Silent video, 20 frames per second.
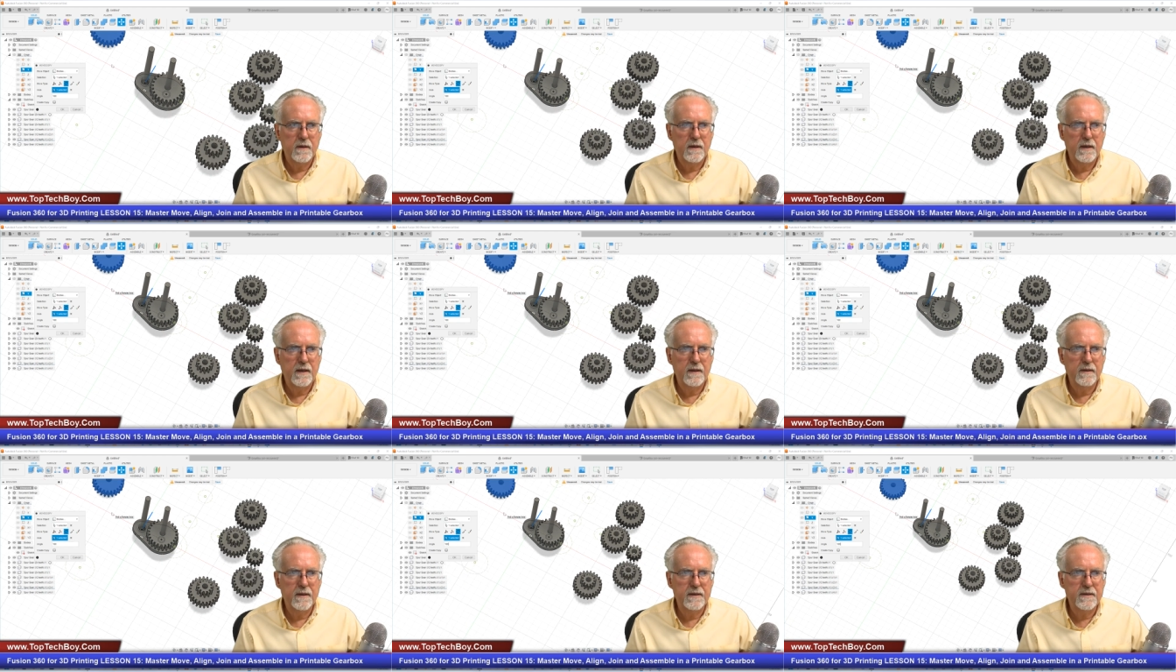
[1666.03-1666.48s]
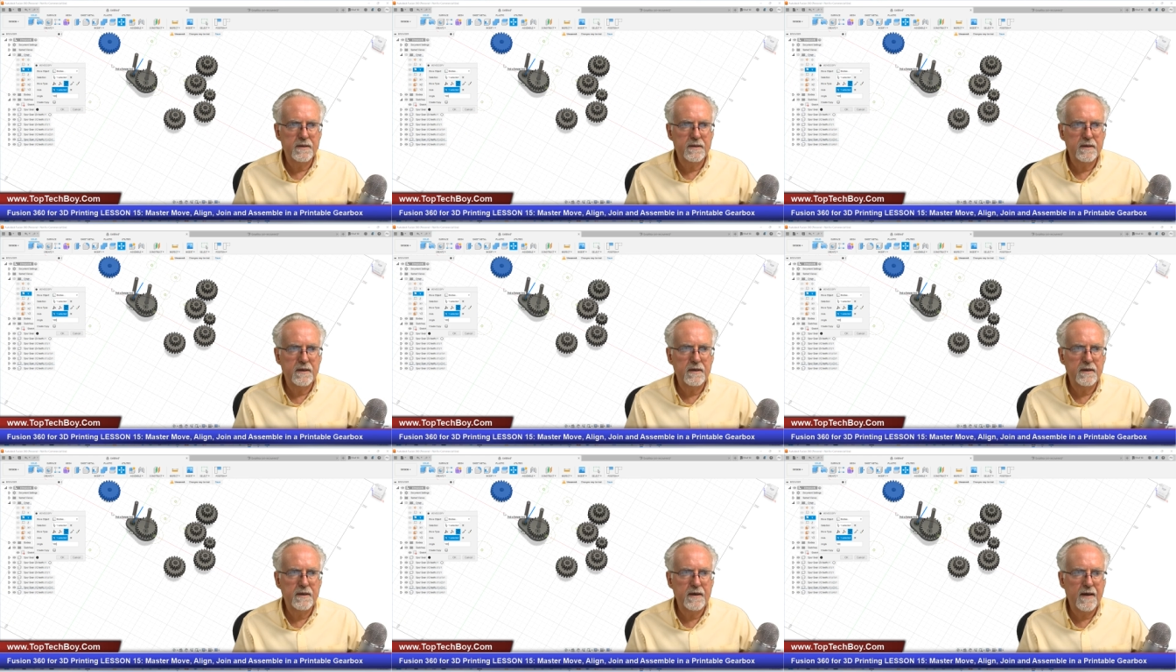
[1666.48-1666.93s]
And let's
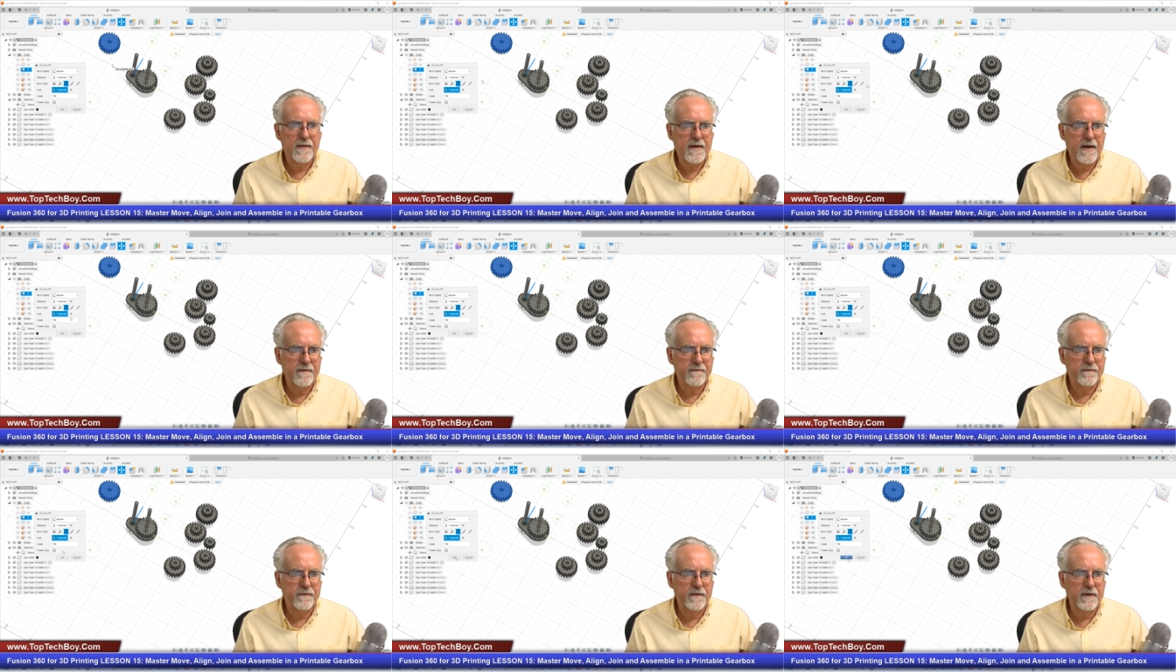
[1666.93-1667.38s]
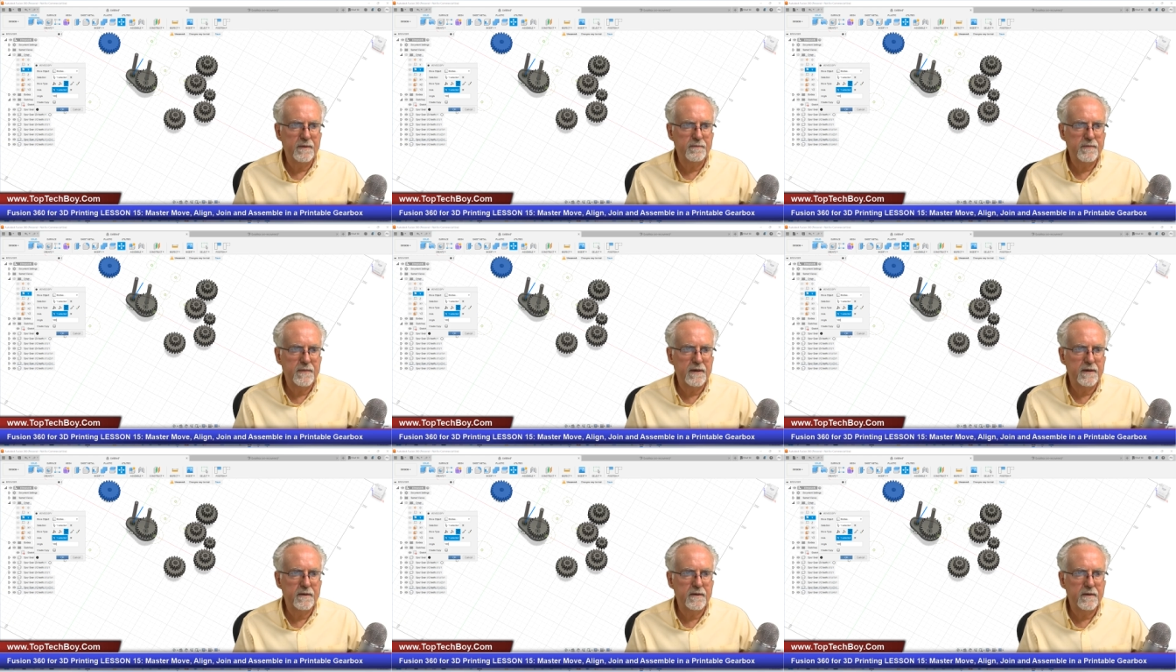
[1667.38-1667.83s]
see, yeah, that
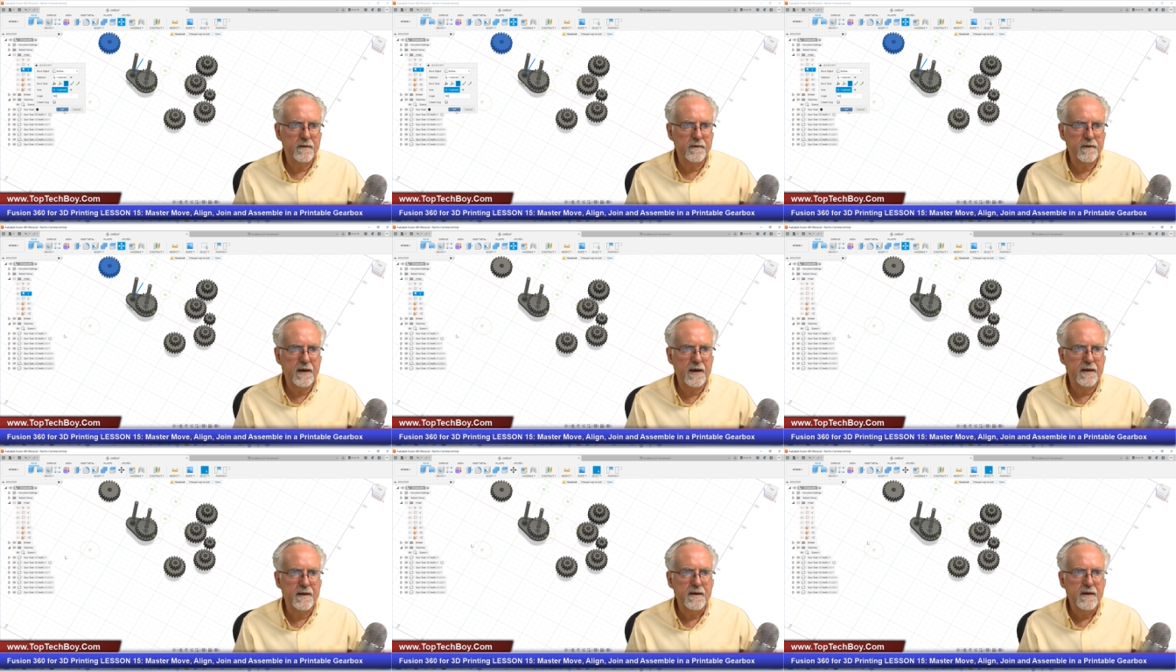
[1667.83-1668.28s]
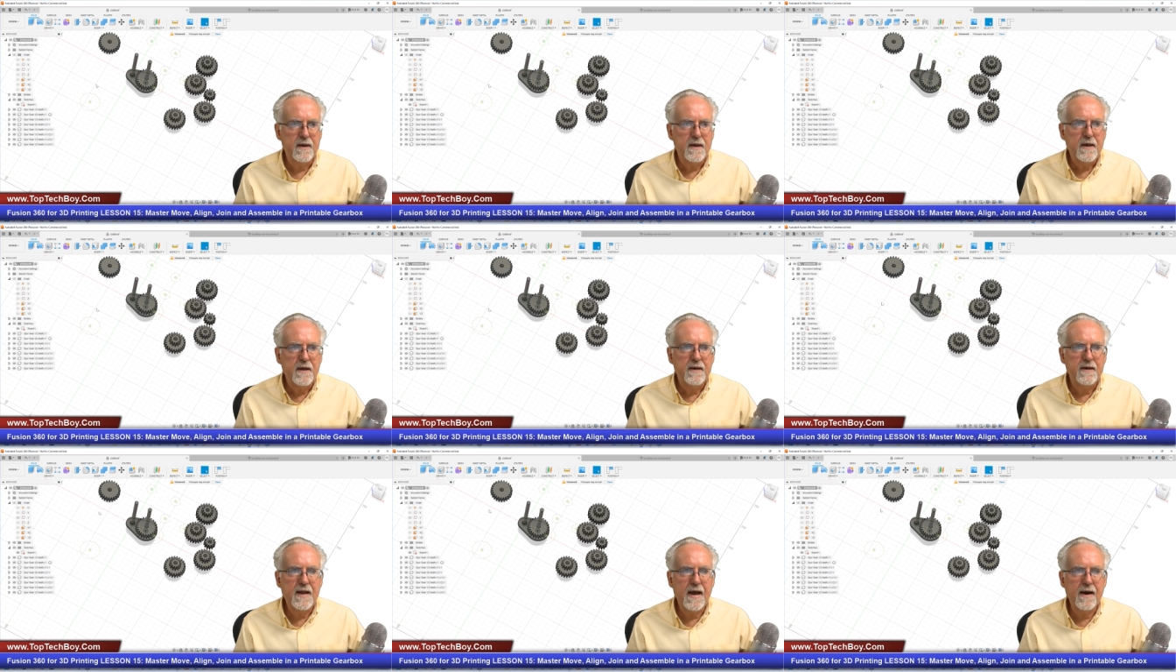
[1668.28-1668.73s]
flipped it. Okay,
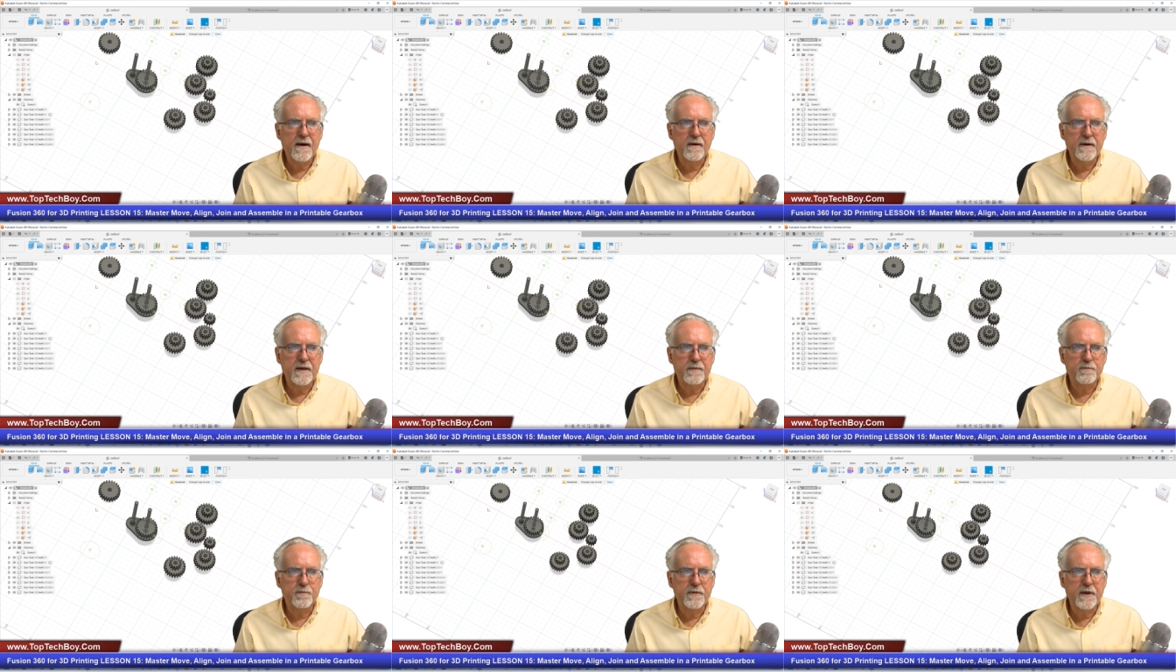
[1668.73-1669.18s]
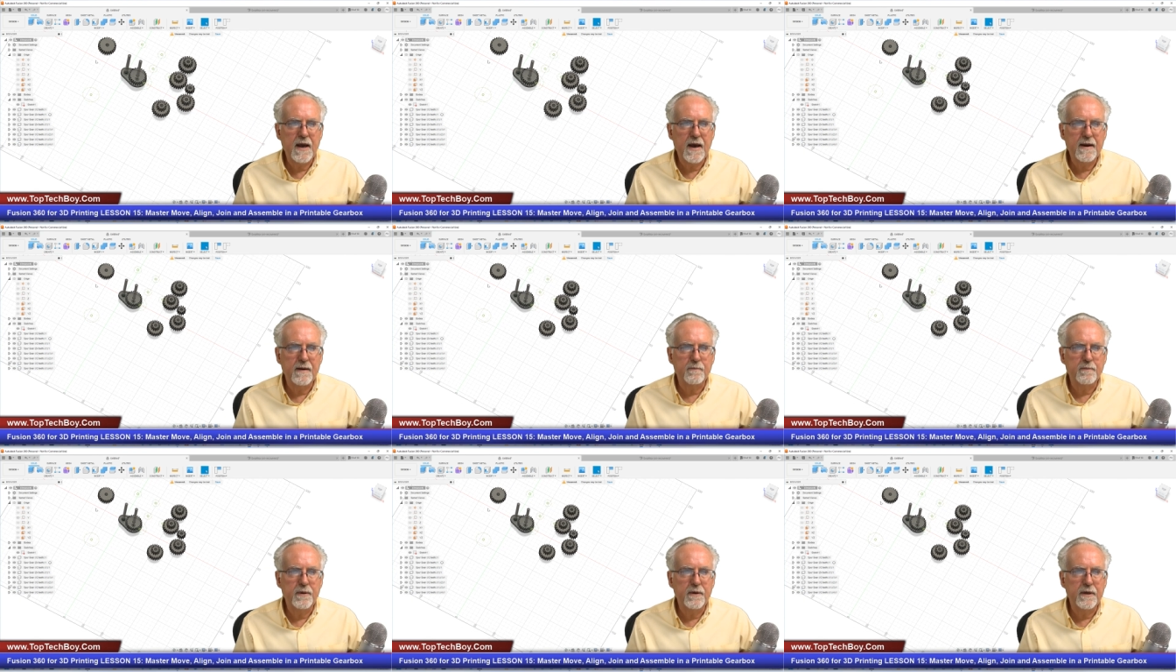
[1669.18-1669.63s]
now it
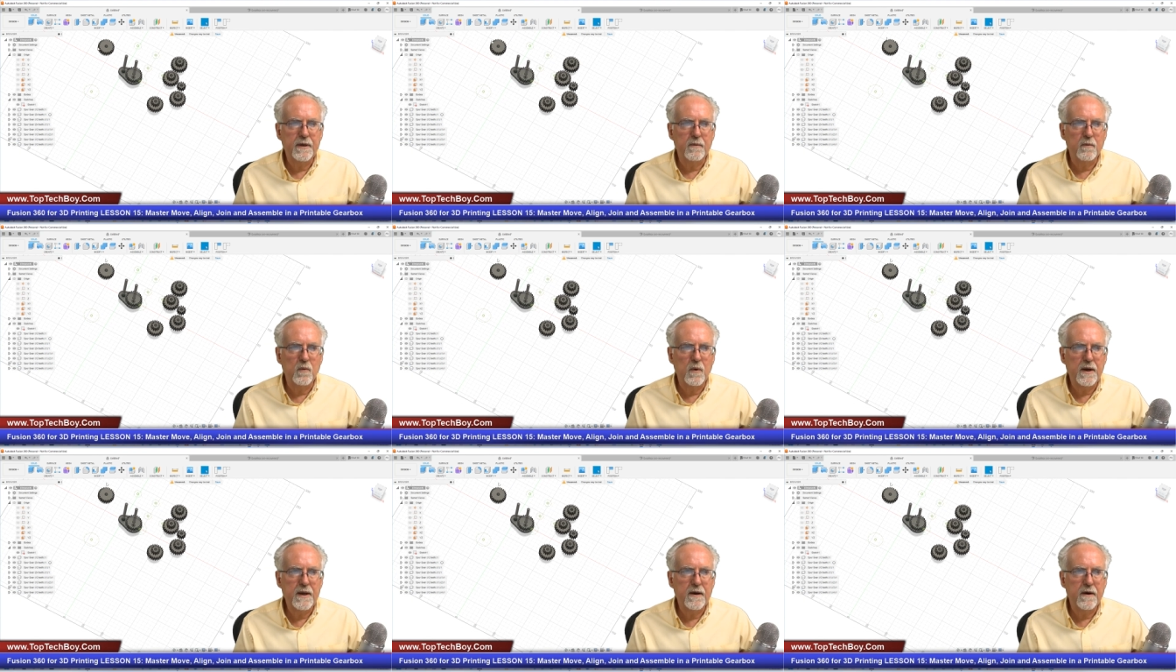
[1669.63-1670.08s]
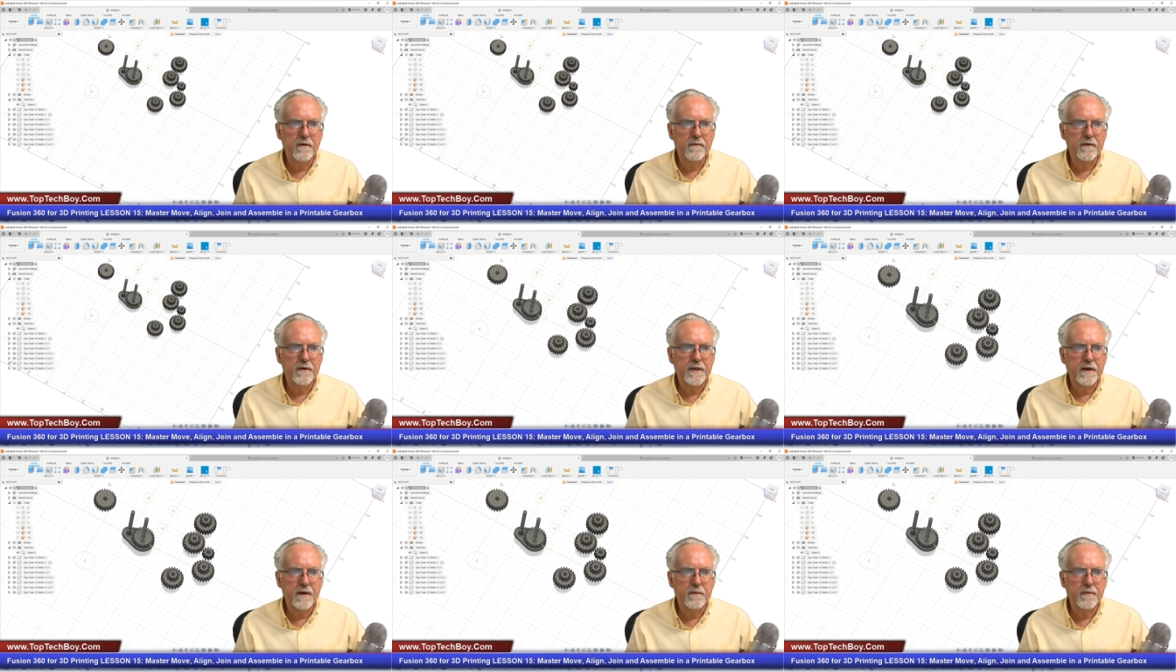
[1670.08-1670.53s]
kind of put it way
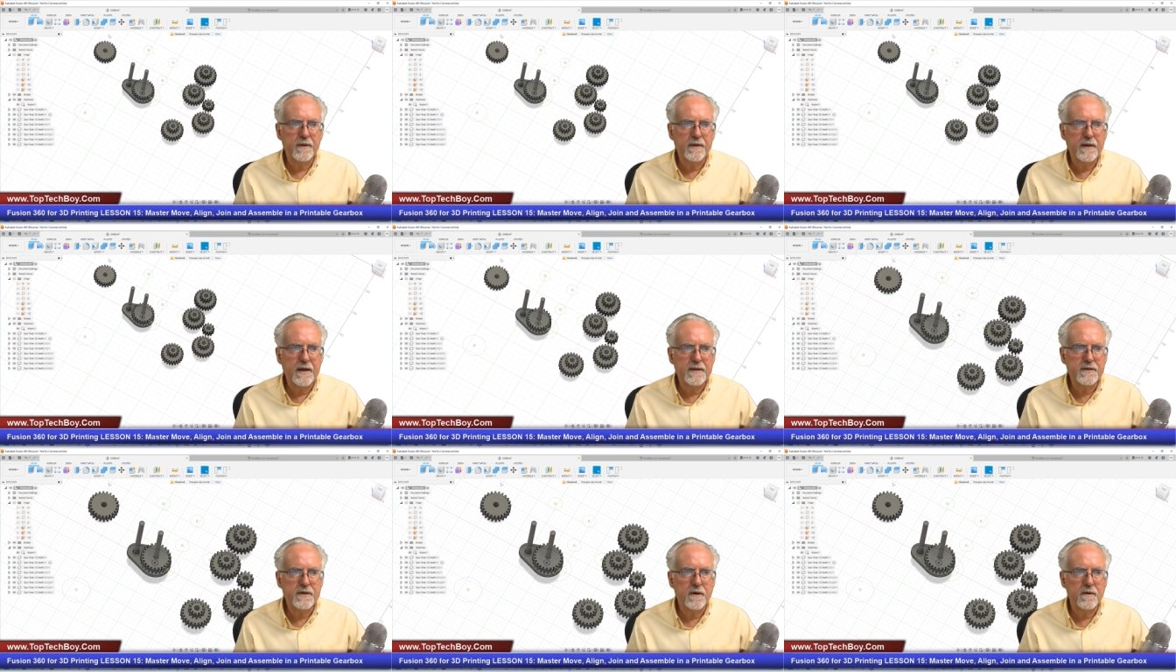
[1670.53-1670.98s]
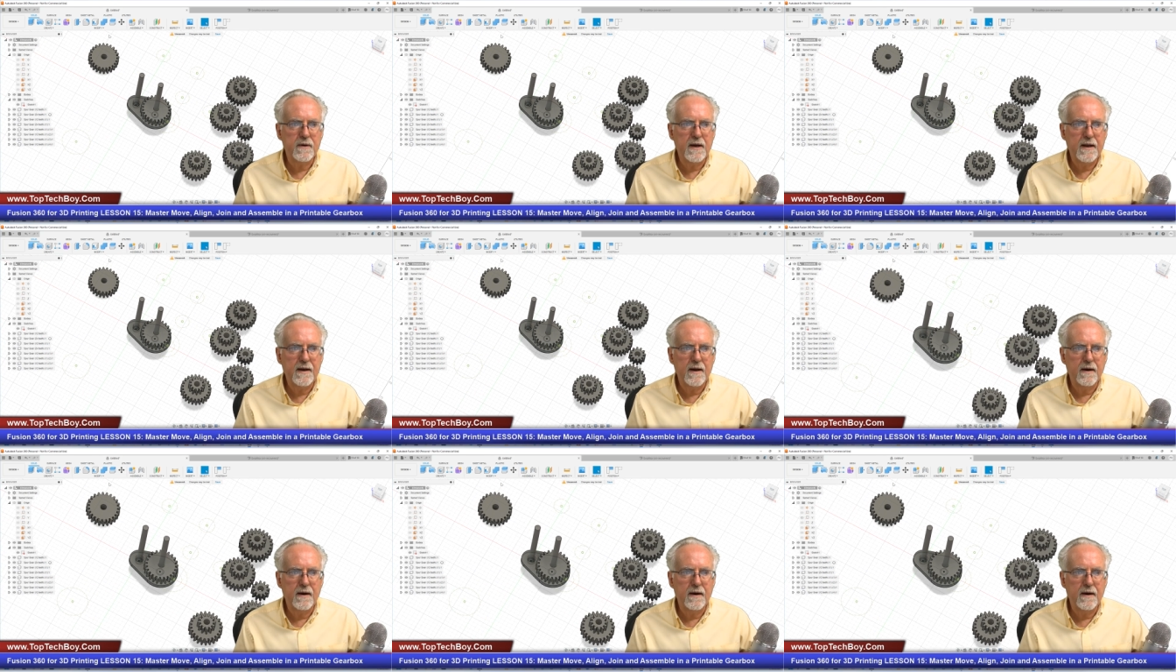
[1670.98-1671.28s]
over there, but that's all right.